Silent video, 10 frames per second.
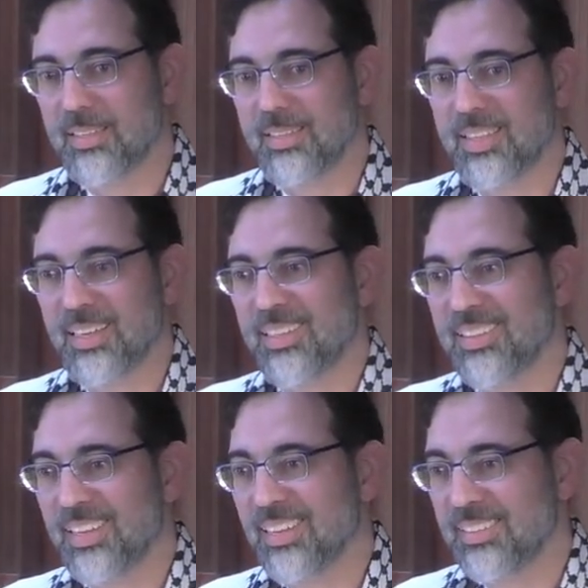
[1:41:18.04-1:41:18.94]

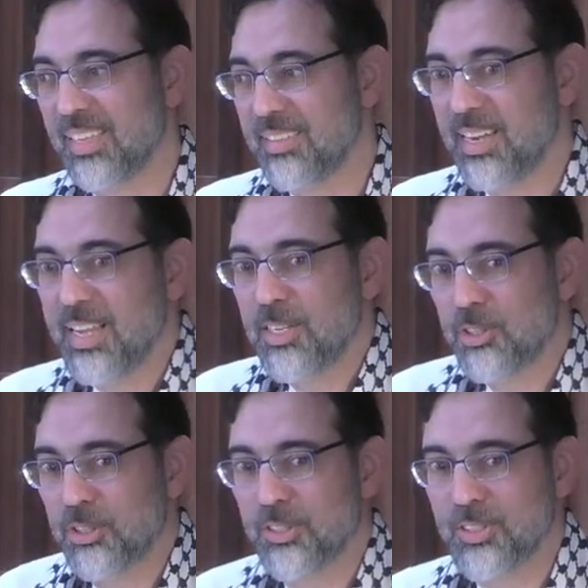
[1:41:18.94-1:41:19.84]
the
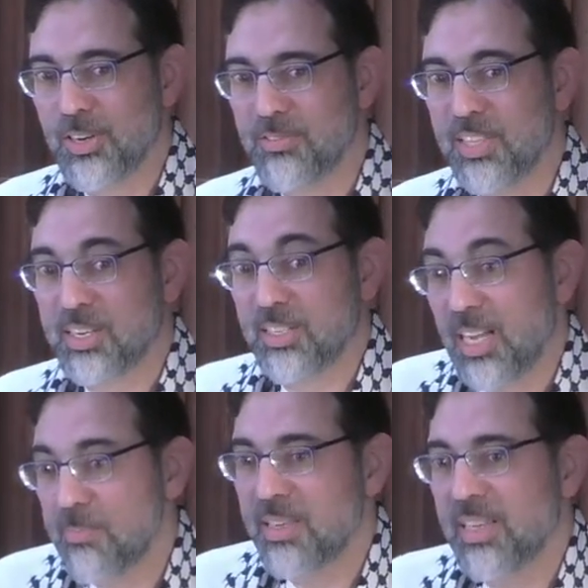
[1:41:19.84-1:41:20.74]
nature of the
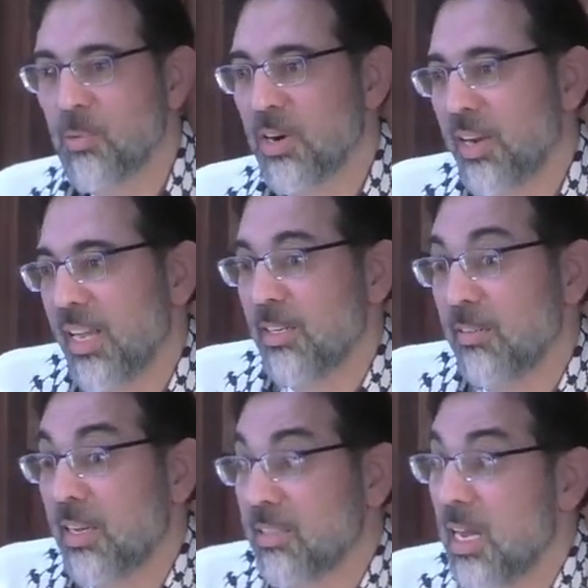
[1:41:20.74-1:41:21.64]
climate that we're in, and
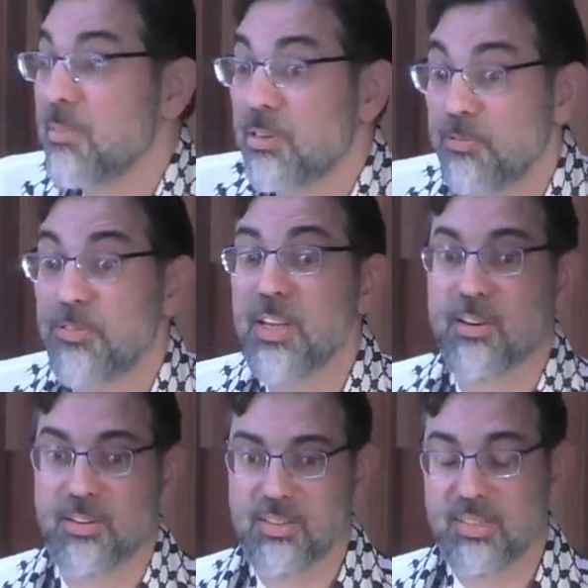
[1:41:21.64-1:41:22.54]
the climate of
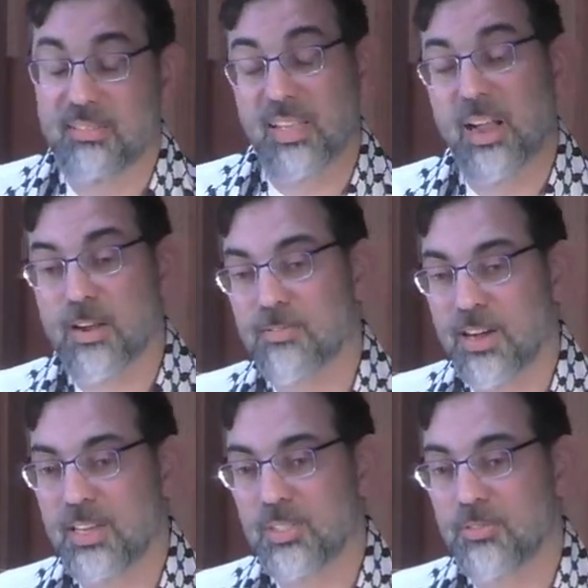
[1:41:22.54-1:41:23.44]
fear that
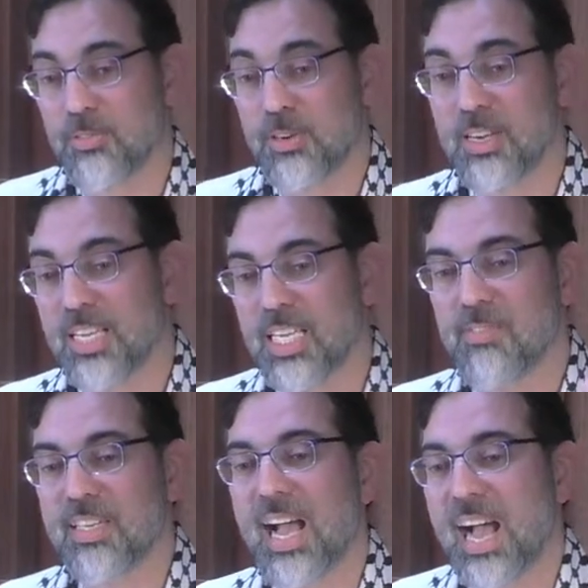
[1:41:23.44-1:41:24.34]
terrifies you for
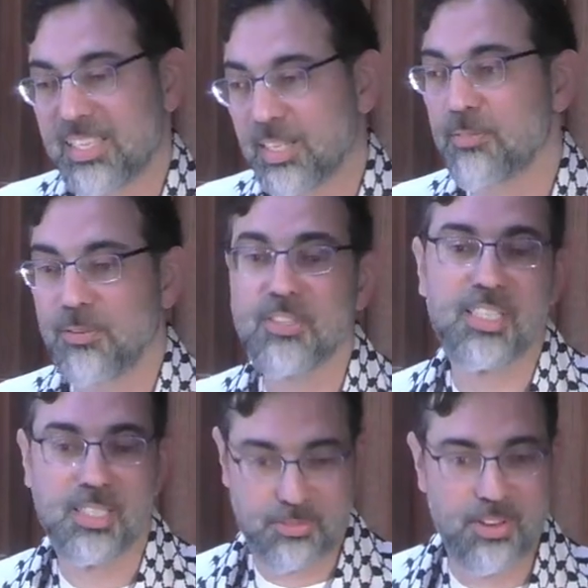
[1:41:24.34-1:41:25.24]
even asking for
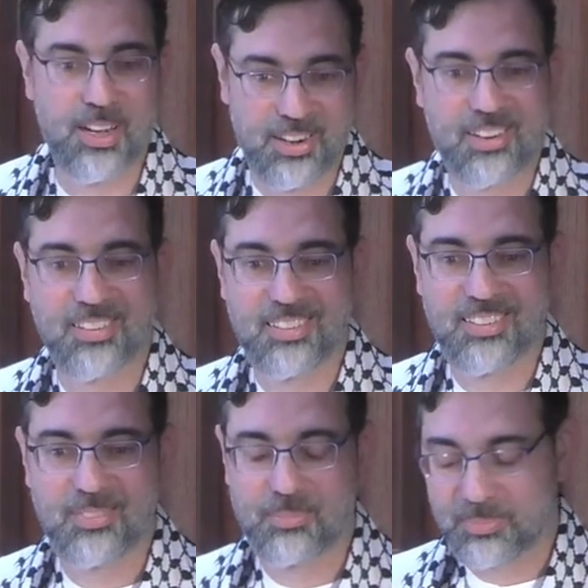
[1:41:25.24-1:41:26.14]
ceasefire.
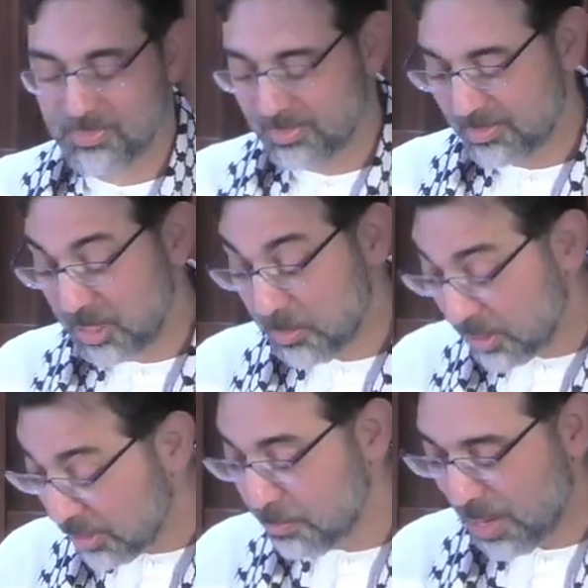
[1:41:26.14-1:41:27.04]

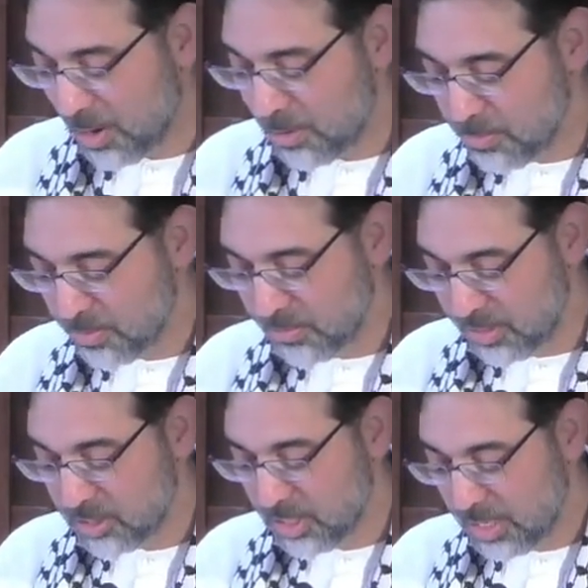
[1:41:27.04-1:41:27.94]
Speaking of power and
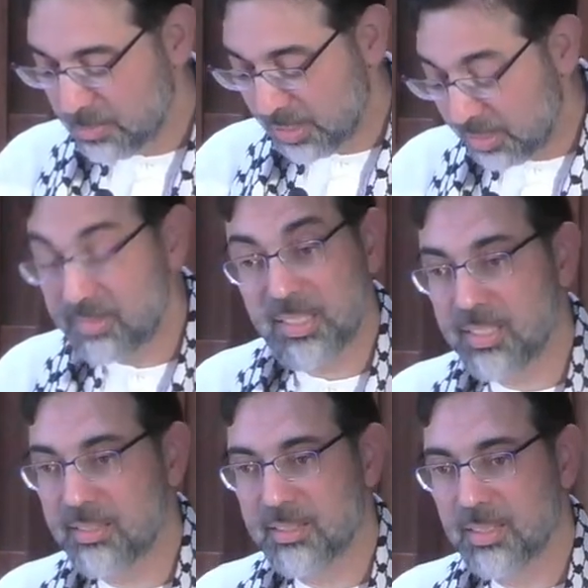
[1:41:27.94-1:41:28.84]
privilege, but
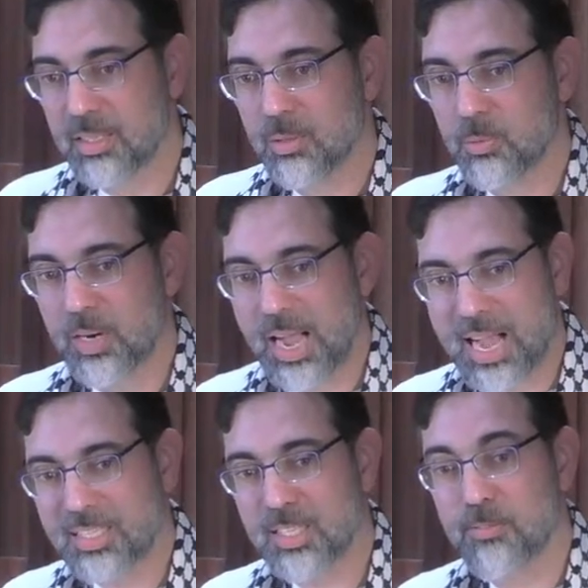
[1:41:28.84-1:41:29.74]
indeed, we're
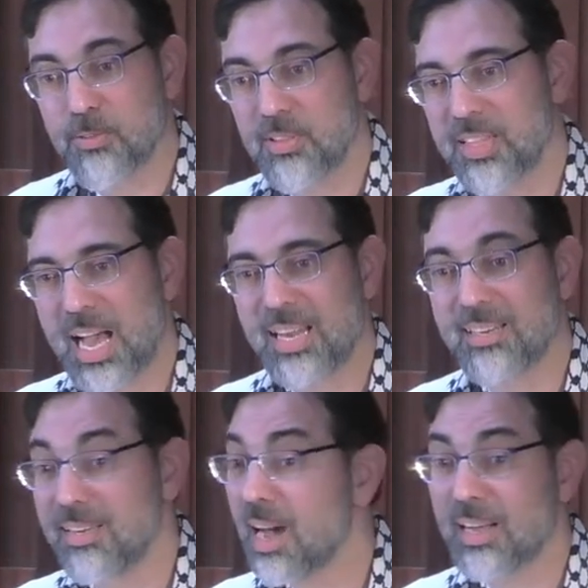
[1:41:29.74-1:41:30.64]
asking for that
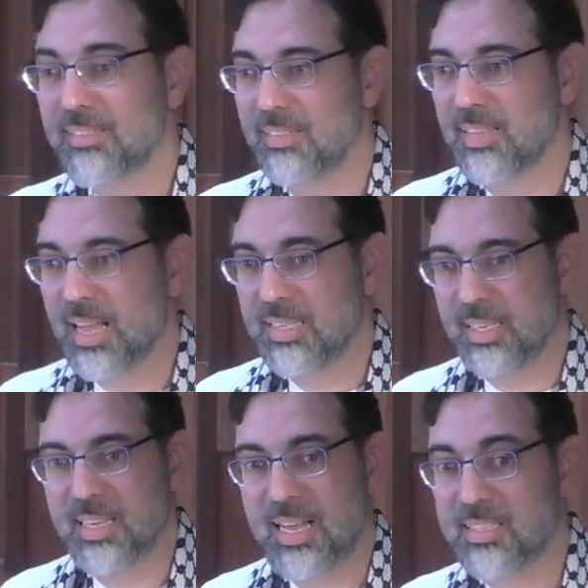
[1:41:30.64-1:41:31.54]
not as a
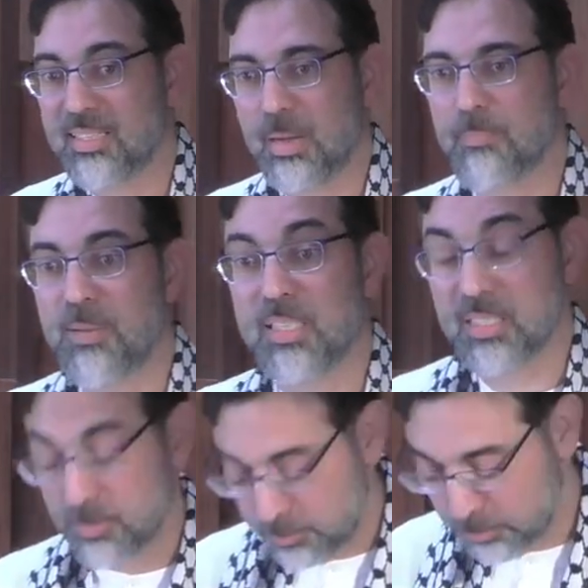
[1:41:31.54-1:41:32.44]
last step, but as
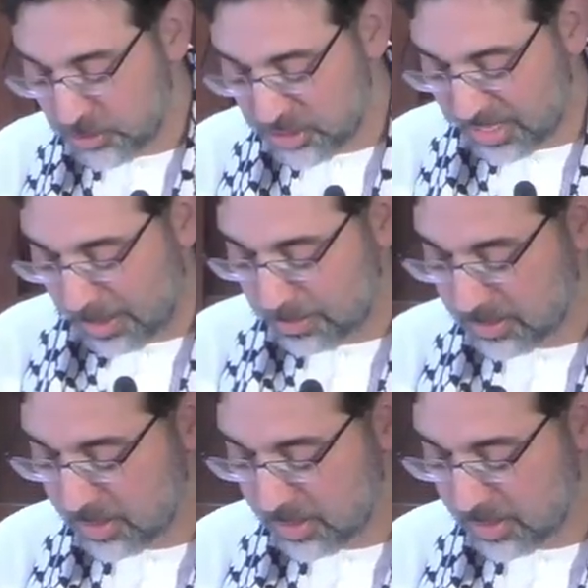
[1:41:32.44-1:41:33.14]
a first step